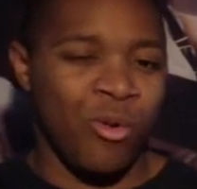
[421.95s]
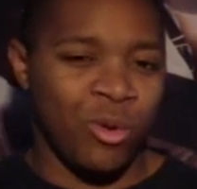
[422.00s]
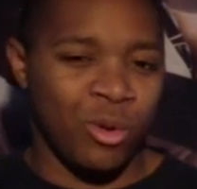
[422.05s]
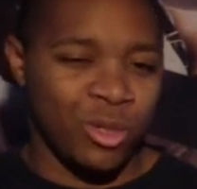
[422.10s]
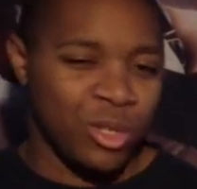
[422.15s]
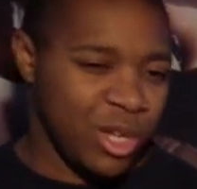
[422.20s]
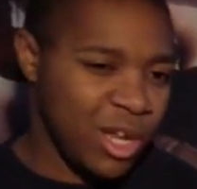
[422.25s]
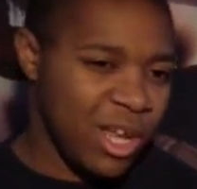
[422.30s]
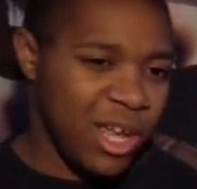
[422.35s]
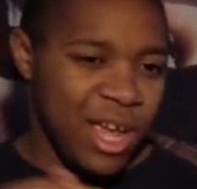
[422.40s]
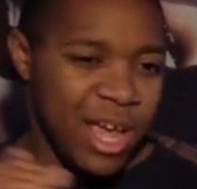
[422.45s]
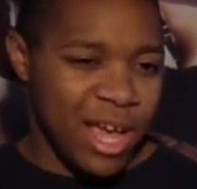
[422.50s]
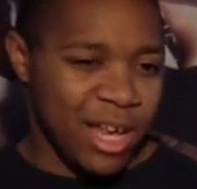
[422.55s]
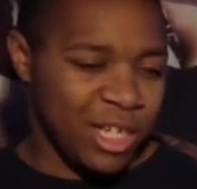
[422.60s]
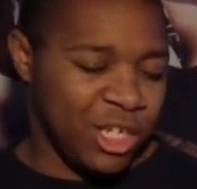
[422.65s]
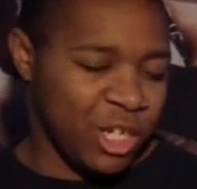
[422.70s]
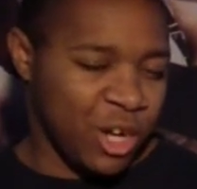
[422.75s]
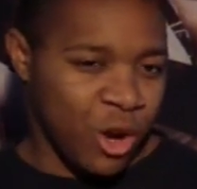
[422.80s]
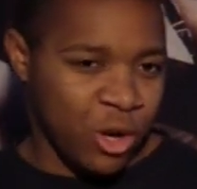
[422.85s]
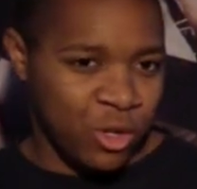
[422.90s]
Wars
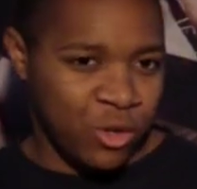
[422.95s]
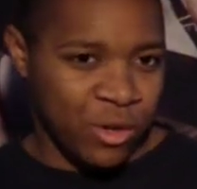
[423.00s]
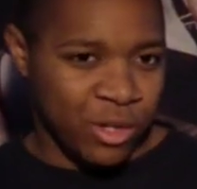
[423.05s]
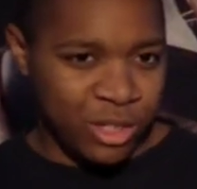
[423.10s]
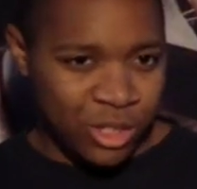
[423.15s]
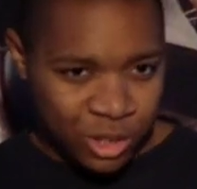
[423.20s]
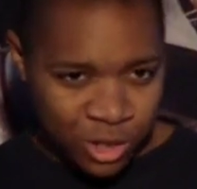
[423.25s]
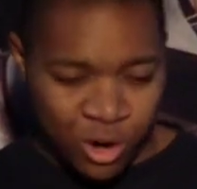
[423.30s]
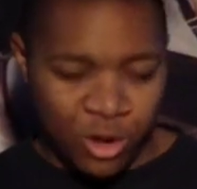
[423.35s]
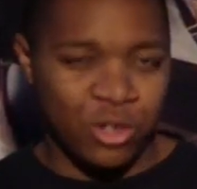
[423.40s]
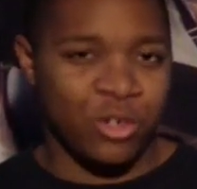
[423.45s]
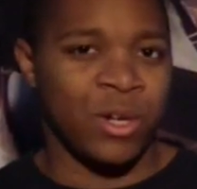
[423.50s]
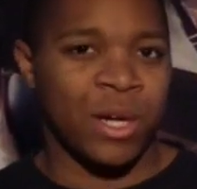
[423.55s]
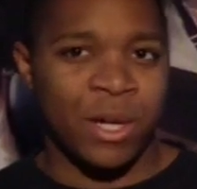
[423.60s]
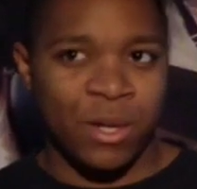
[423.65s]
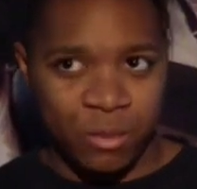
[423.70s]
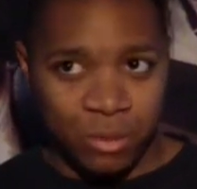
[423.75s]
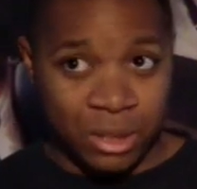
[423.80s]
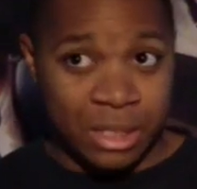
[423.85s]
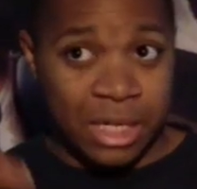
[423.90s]
and Star
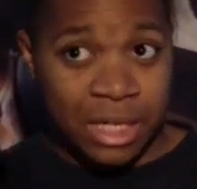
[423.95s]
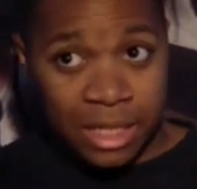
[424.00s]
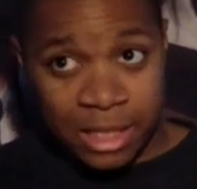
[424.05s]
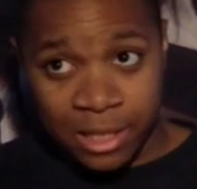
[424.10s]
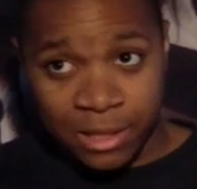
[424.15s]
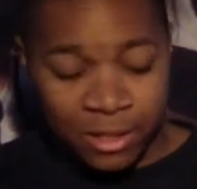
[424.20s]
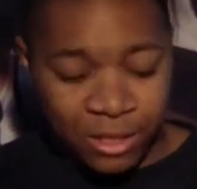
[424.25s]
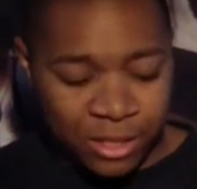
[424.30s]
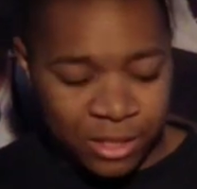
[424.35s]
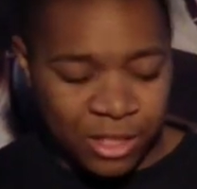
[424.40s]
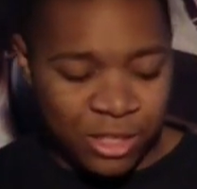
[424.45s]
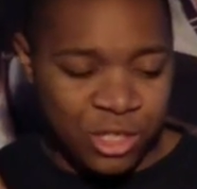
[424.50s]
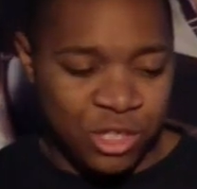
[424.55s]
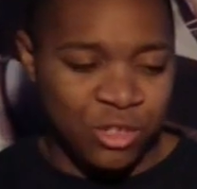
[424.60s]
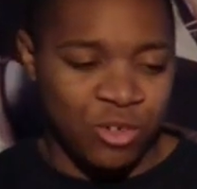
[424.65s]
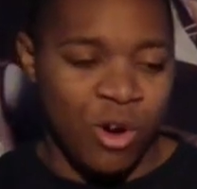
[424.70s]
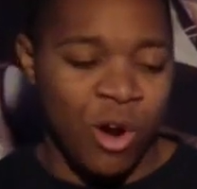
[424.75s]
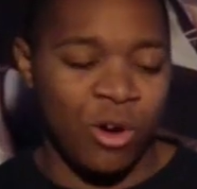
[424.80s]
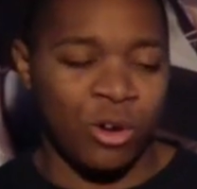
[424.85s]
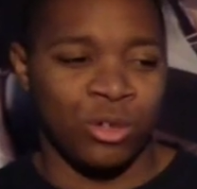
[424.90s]
Trek was clearly the
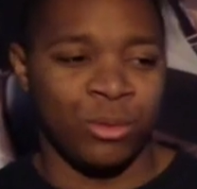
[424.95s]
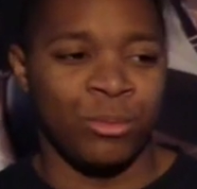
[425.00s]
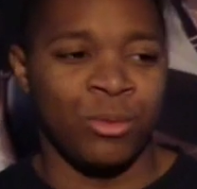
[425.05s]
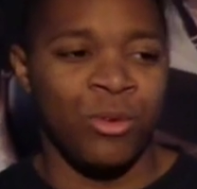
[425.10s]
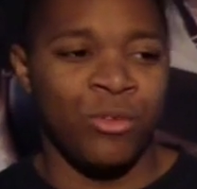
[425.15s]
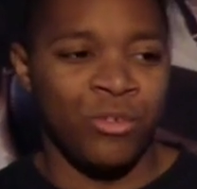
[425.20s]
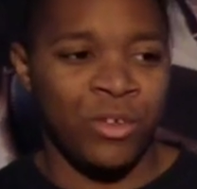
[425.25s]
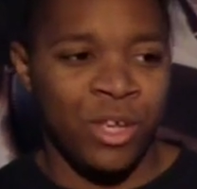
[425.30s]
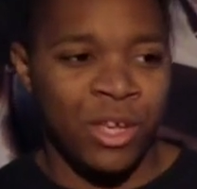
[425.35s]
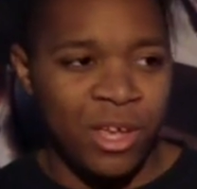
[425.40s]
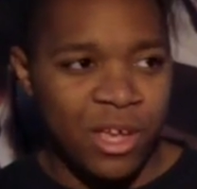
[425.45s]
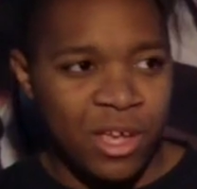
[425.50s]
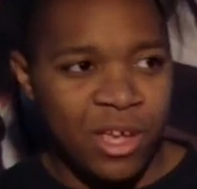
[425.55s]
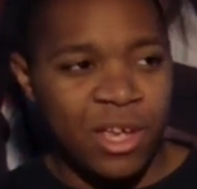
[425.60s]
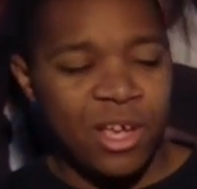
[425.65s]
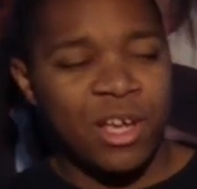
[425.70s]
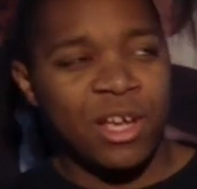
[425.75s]
stronger movie.